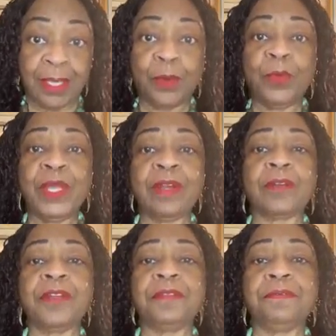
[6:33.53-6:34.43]
We are
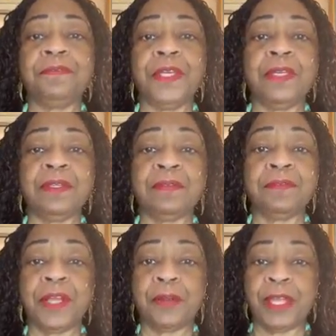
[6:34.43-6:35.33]
going to feel
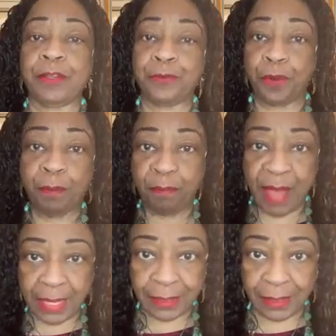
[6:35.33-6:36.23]
very
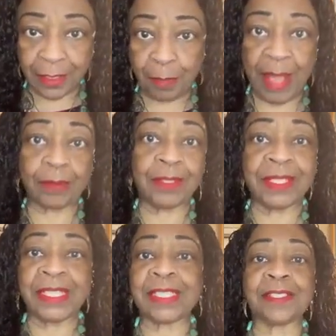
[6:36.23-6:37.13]
dramatic about
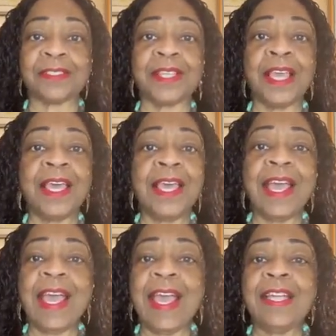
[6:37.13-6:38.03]
things.
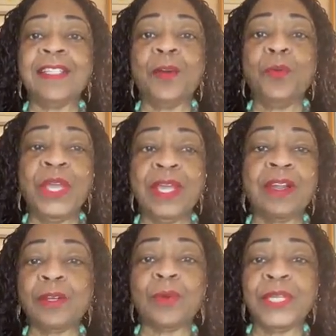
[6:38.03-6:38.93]
And we
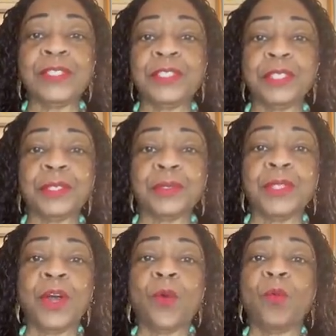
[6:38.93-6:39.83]
are going to
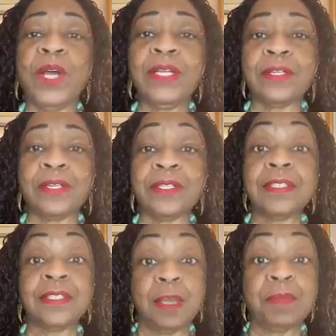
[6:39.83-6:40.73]
wonder
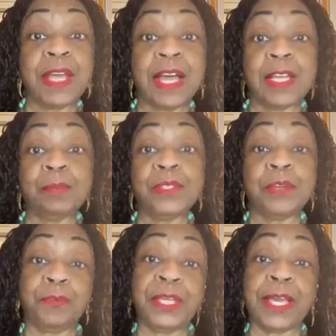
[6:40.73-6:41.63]
sometimes,
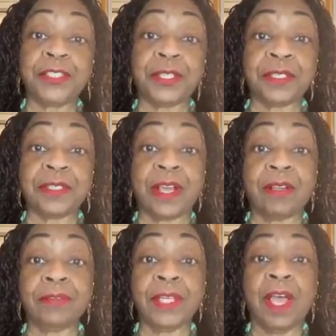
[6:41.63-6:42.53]
if we catch
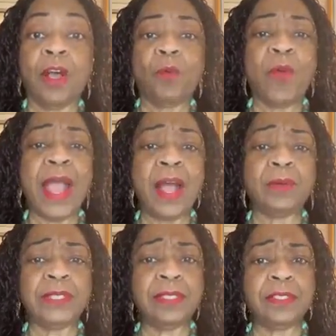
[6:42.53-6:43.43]
ourselves, wow,
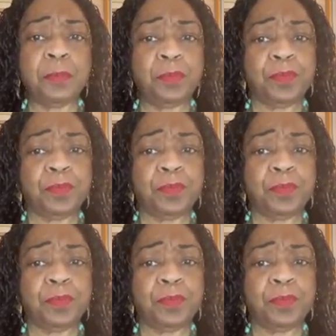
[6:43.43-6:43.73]
is this the